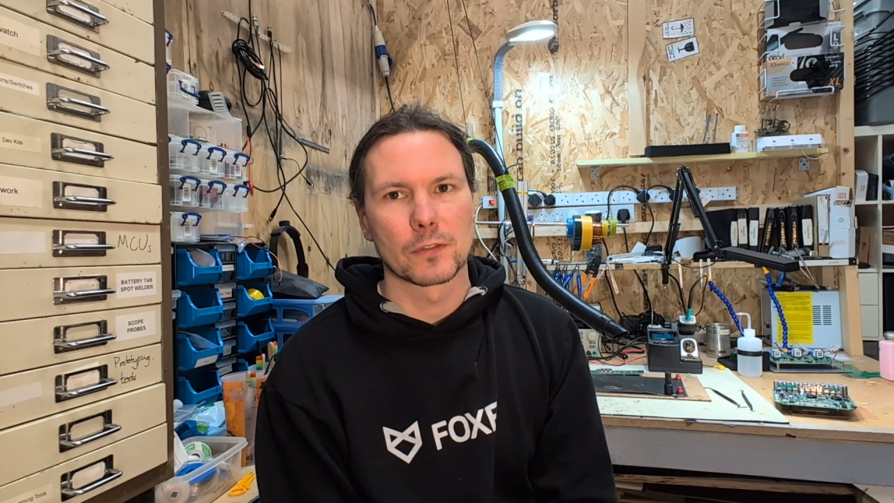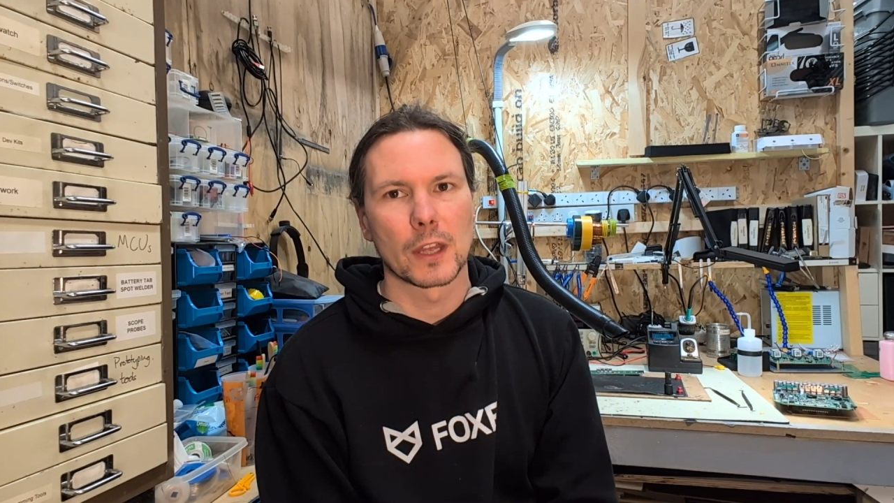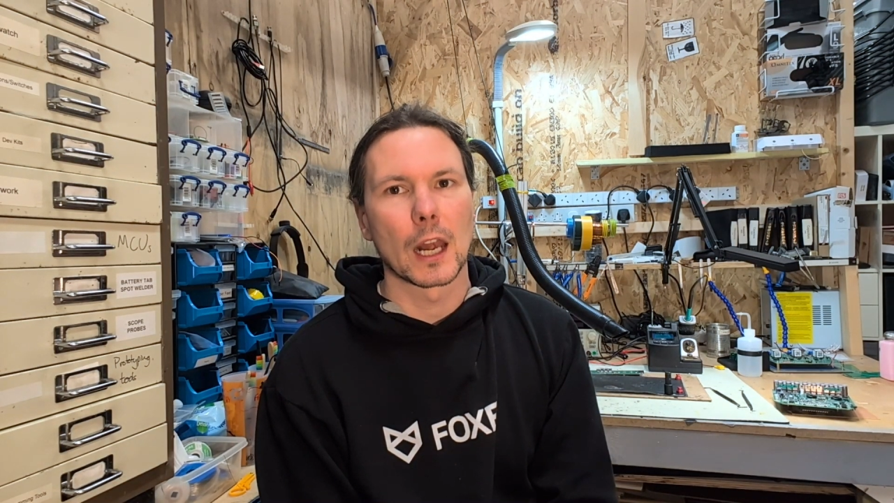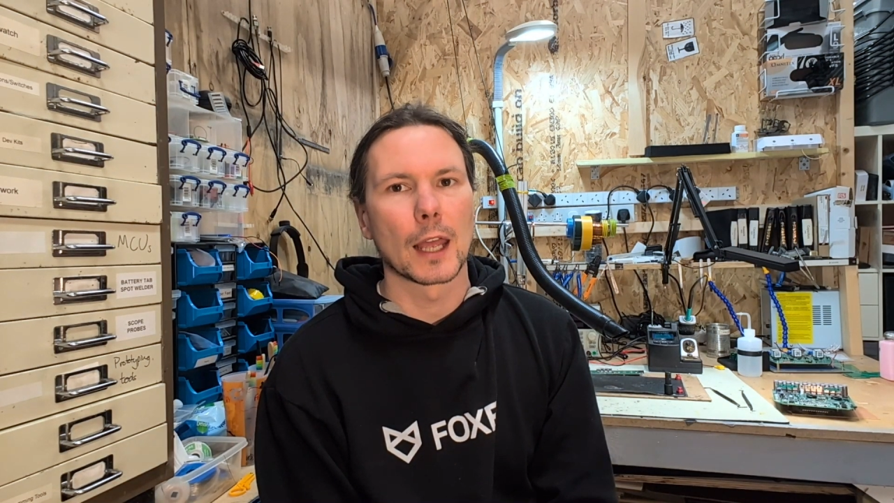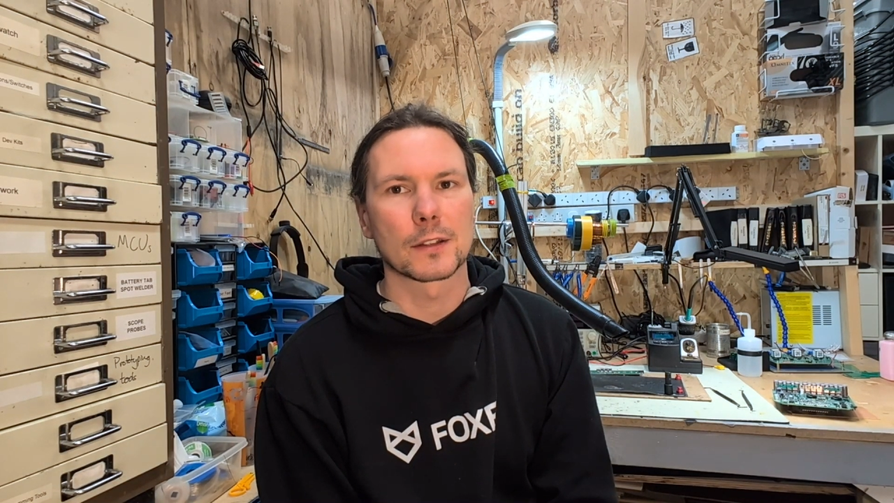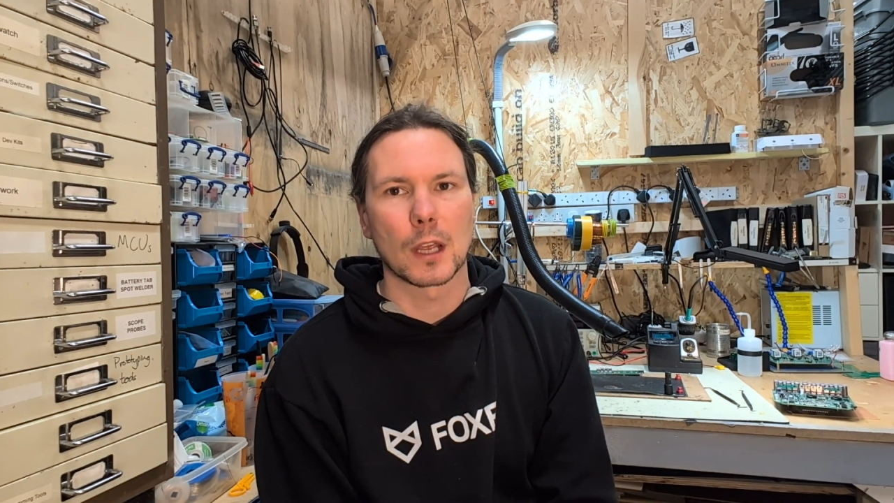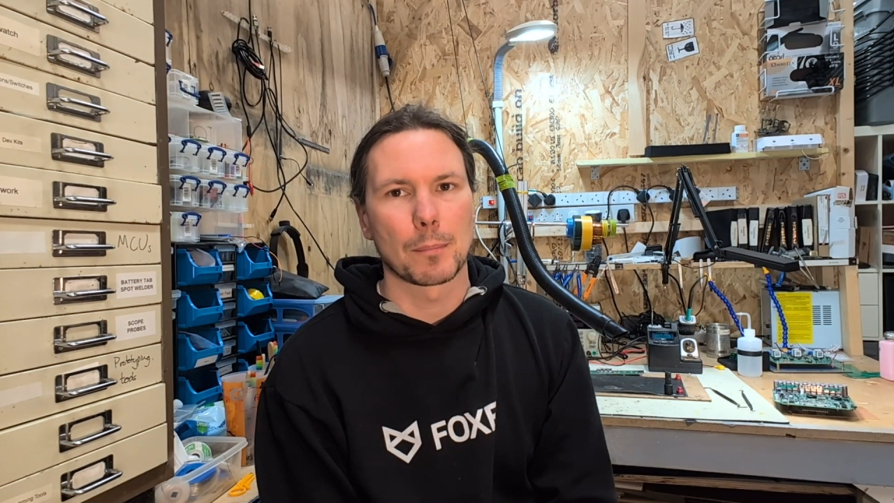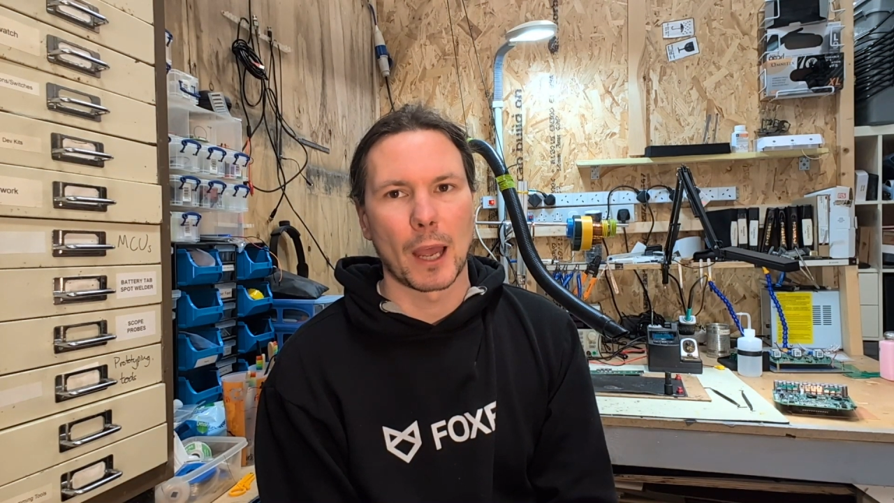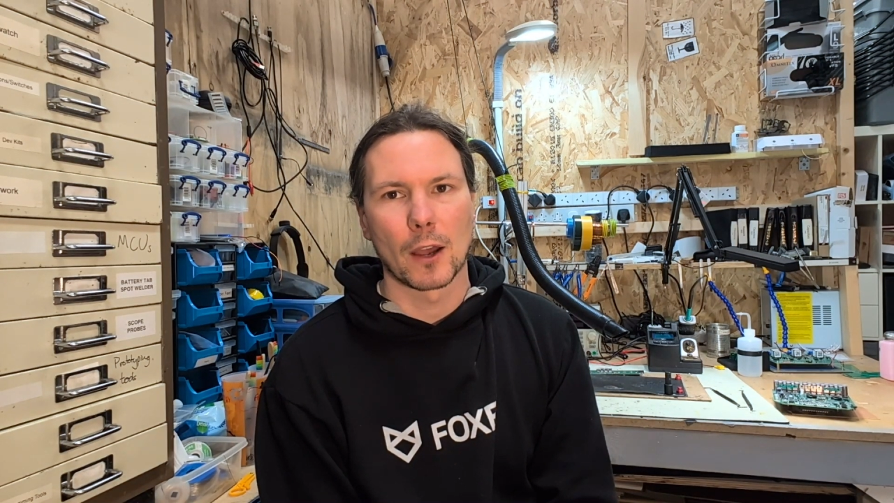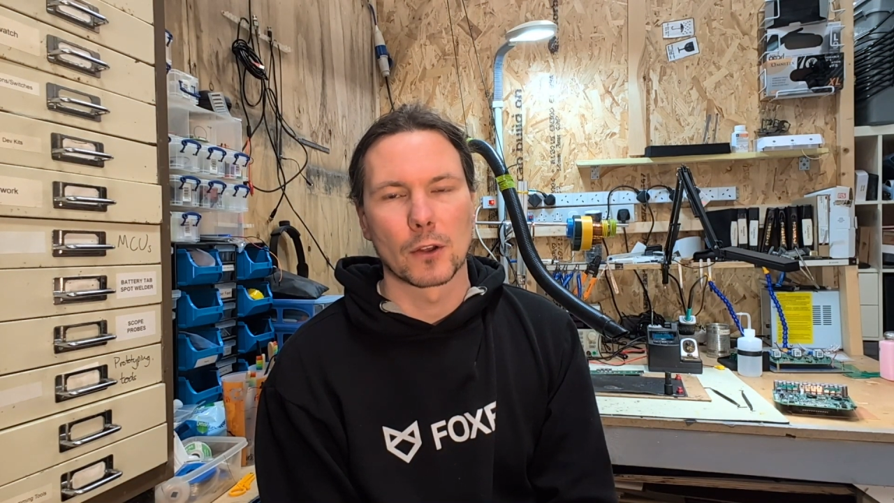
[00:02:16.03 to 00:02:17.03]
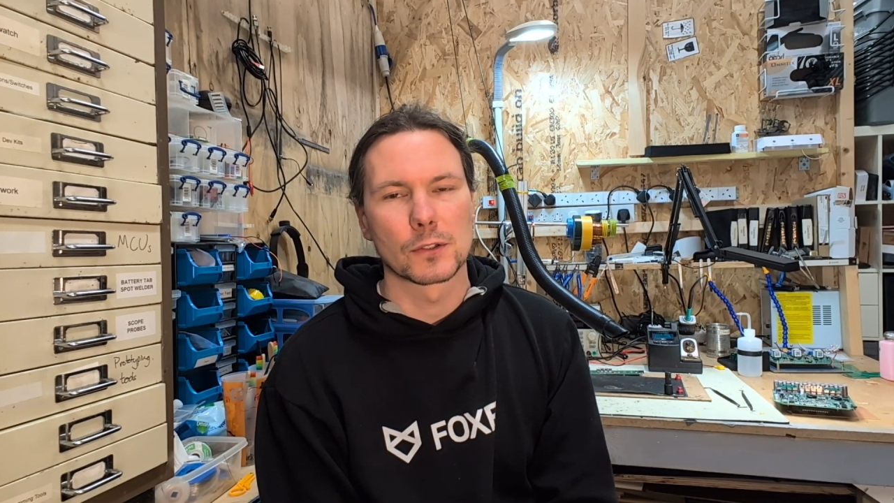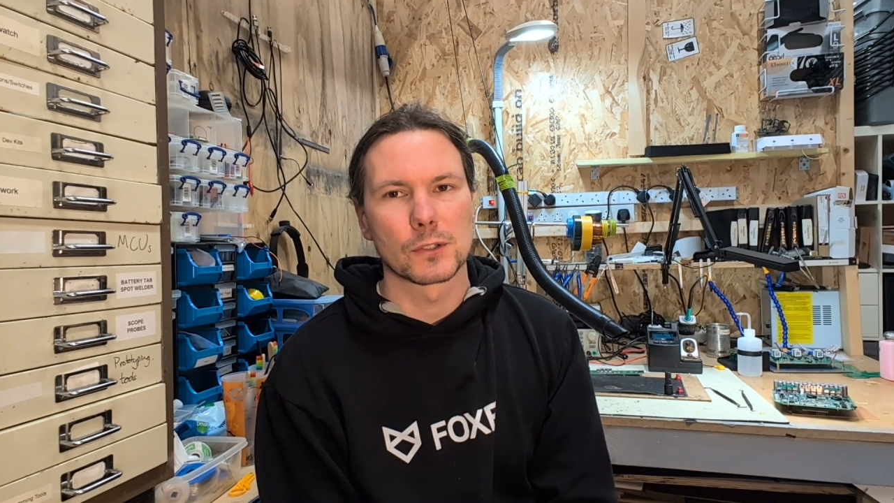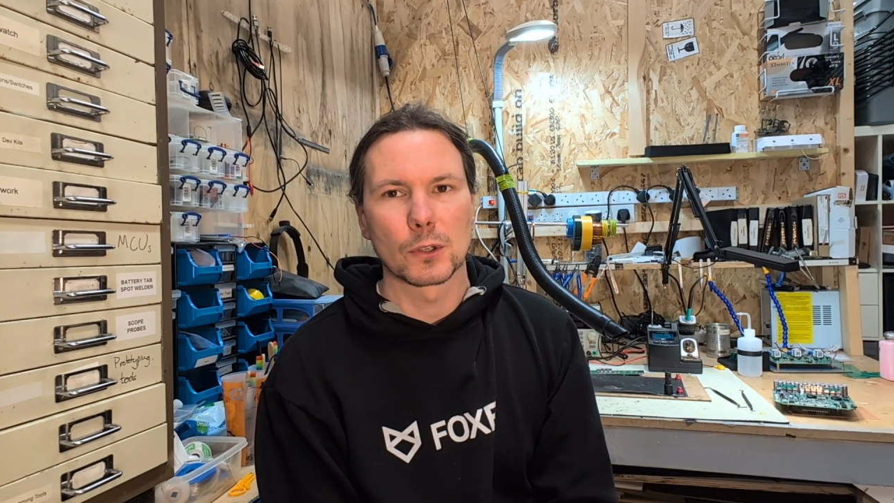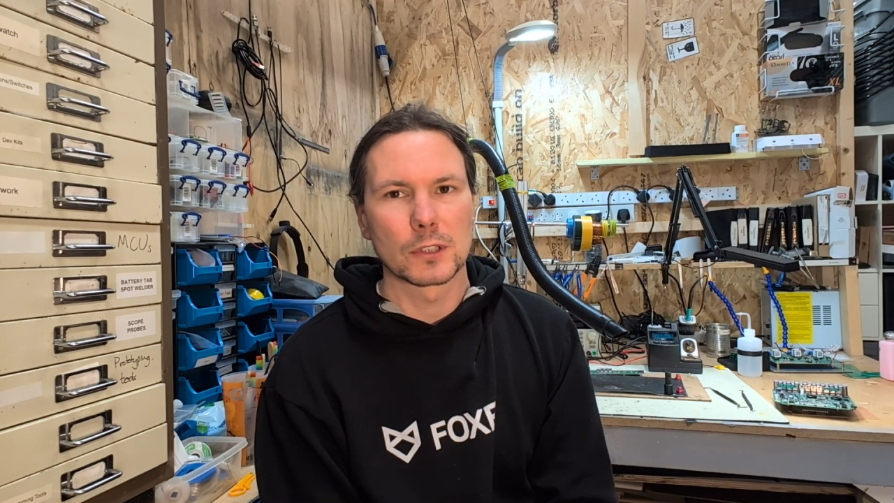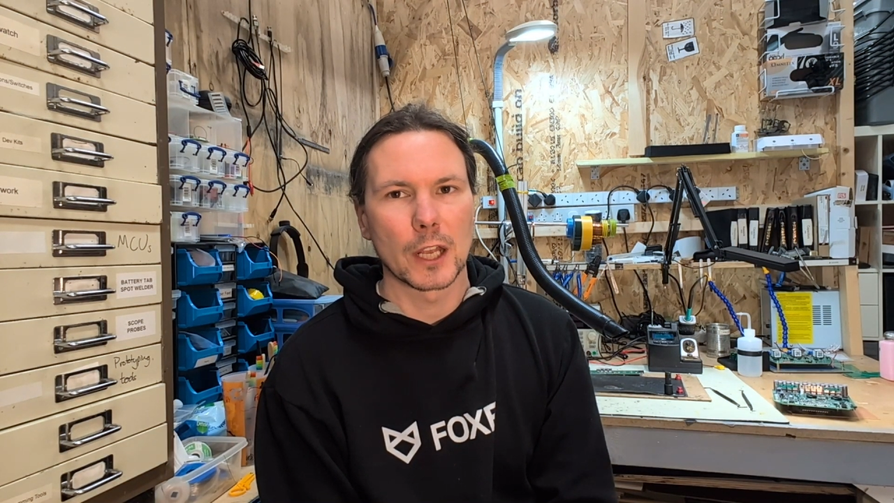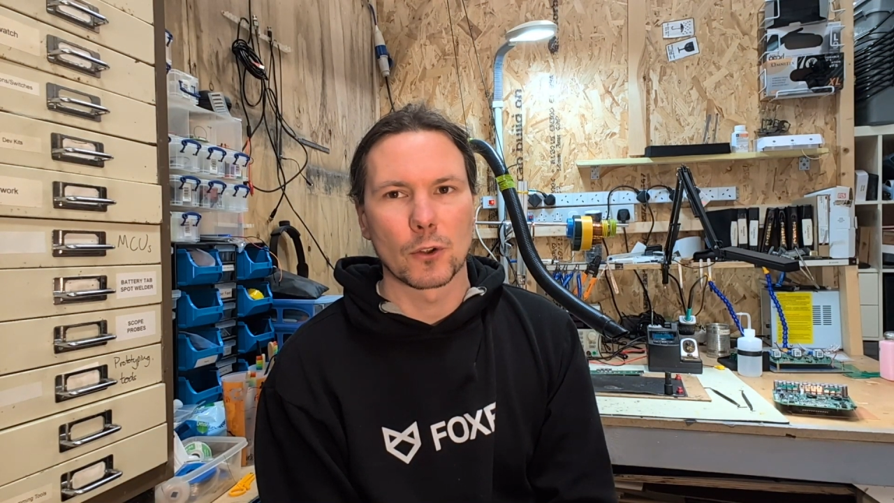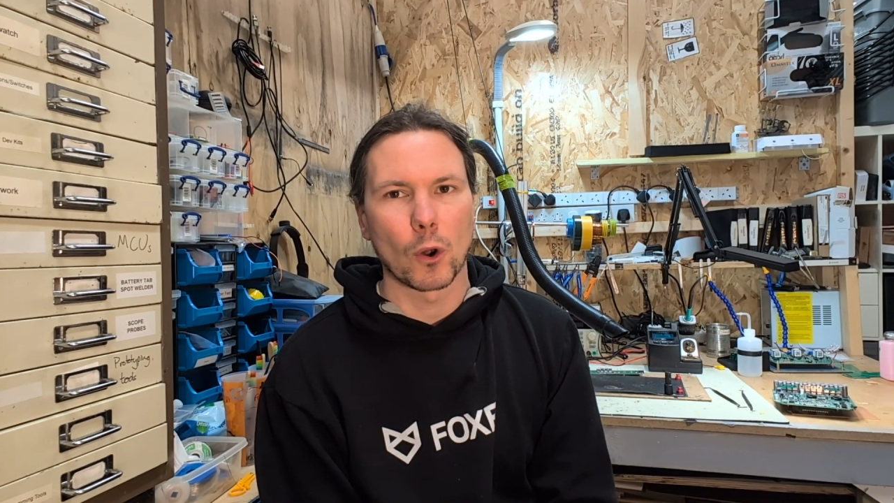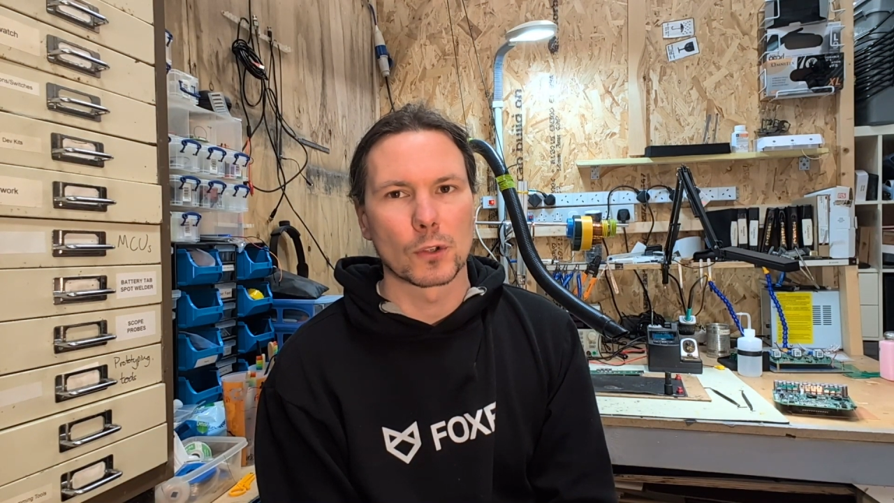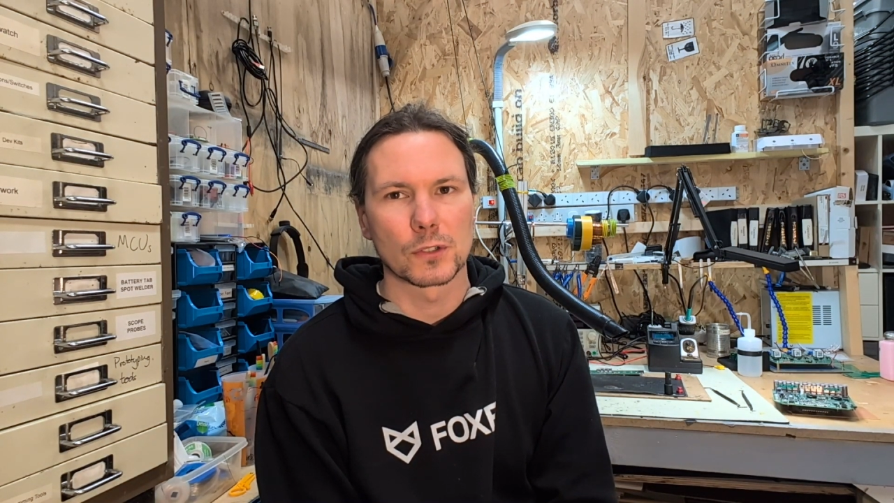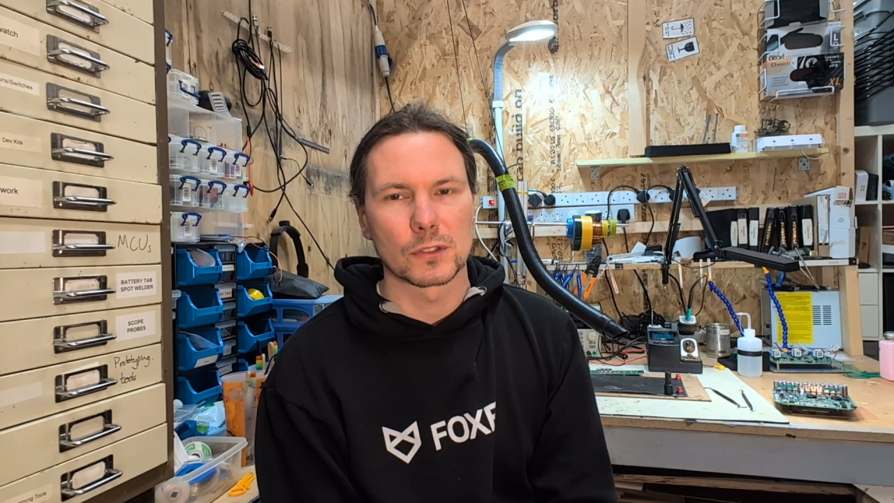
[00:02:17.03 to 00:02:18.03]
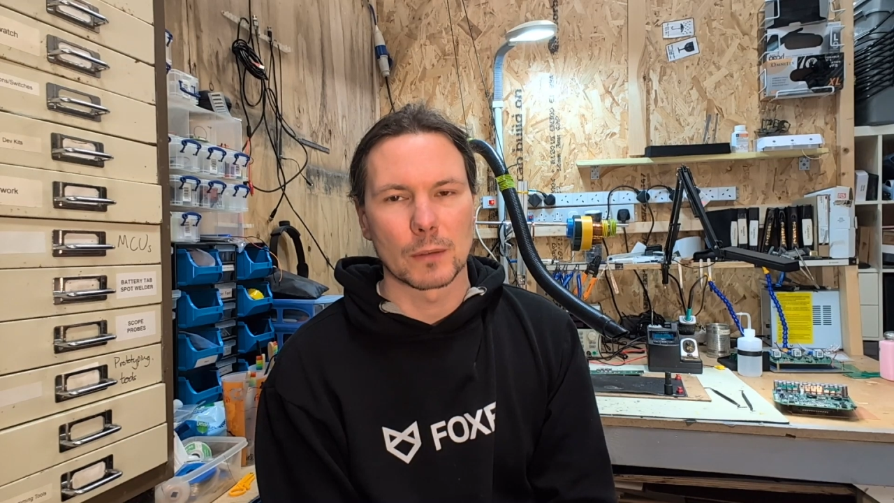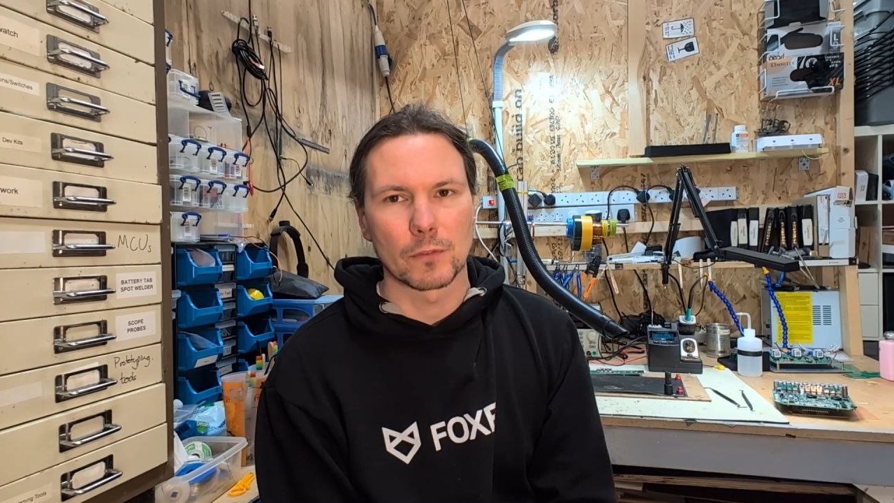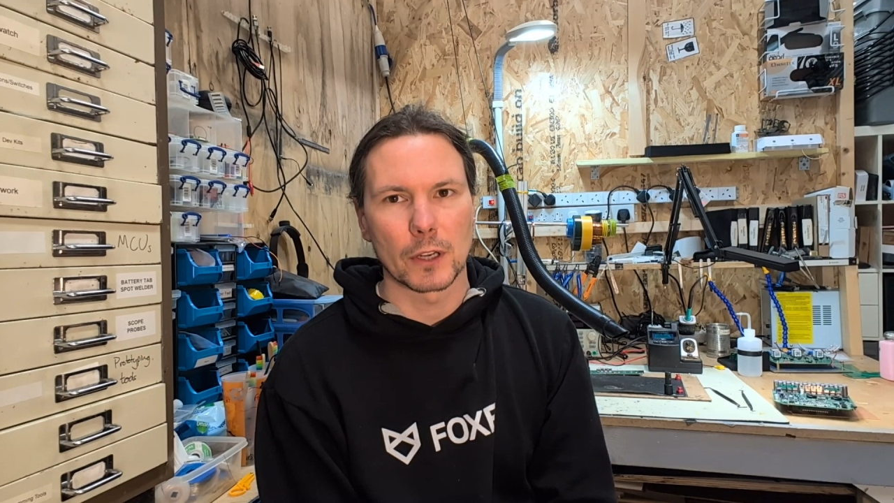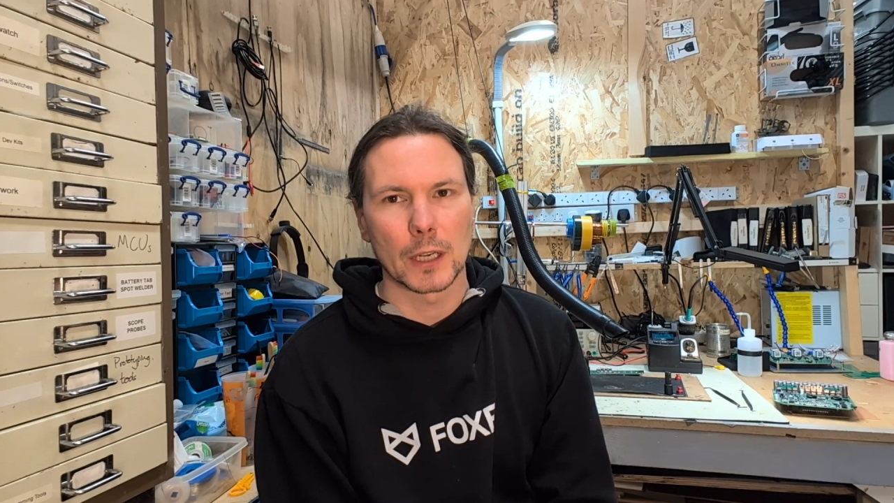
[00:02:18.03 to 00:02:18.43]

They're like 10 pounds or $10 or something.